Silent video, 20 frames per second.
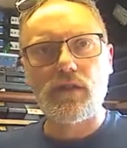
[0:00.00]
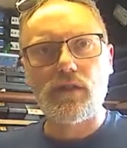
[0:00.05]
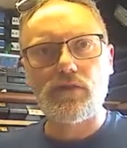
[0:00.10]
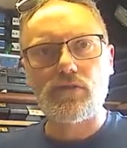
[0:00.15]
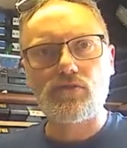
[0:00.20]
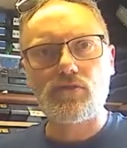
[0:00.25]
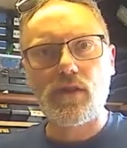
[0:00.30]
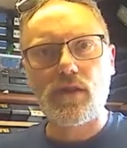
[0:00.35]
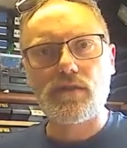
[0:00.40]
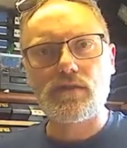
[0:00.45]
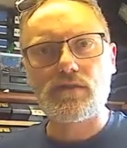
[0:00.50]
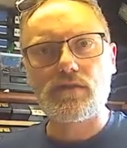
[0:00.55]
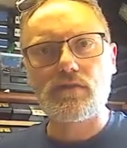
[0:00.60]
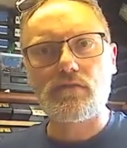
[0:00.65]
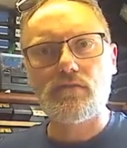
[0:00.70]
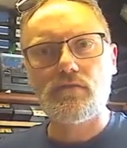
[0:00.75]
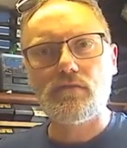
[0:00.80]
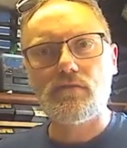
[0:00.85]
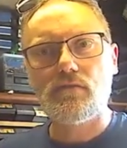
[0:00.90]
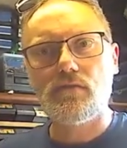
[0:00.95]
interest?
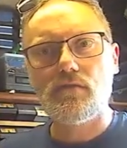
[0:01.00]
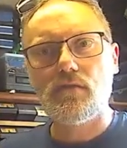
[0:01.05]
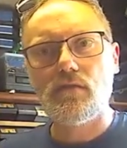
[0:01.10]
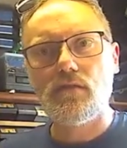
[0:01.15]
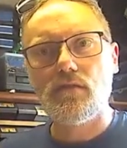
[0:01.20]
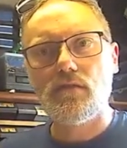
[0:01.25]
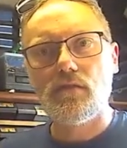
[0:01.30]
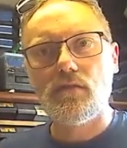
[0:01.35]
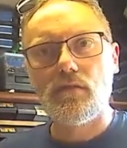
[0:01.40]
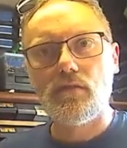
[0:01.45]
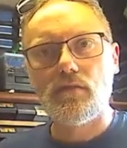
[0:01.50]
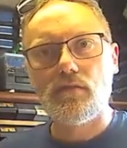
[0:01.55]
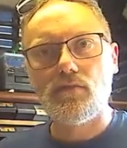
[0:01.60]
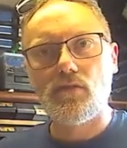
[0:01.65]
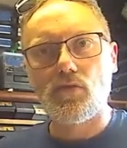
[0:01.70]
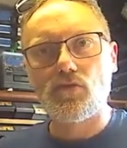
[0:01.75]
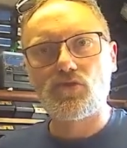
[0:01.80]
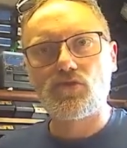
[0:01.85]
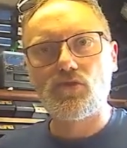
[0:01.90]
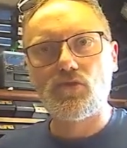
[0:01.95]

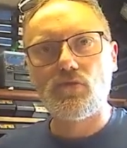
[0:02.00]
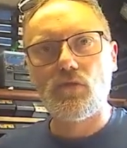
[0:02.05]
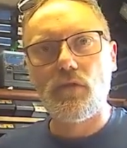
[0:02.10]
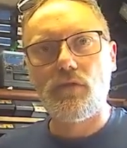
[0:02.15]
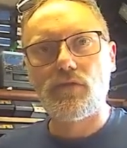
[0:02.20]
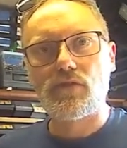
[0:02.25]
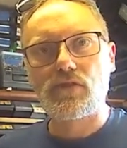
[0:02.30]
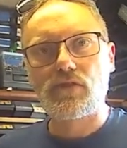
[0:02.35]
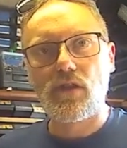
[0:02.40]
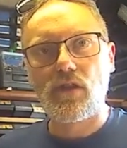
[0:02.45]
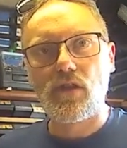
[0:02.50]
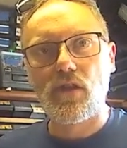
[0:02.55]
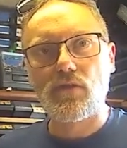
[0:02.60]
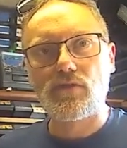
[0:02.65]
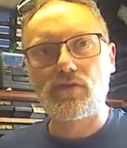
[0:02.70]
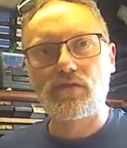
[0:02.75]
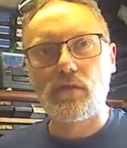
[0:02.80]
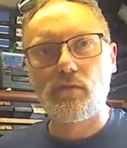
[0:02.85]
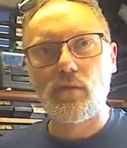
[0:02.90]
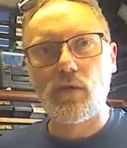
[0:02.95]
Not sure if it's going to go
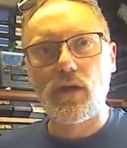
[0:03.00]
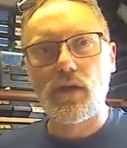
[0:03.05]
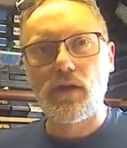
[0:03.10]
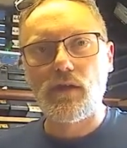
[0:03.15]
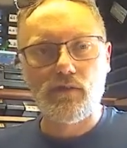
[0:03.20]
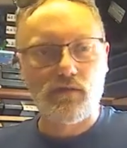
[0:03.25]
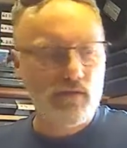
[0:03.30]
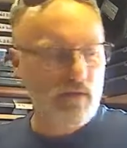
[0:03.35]
somewhere.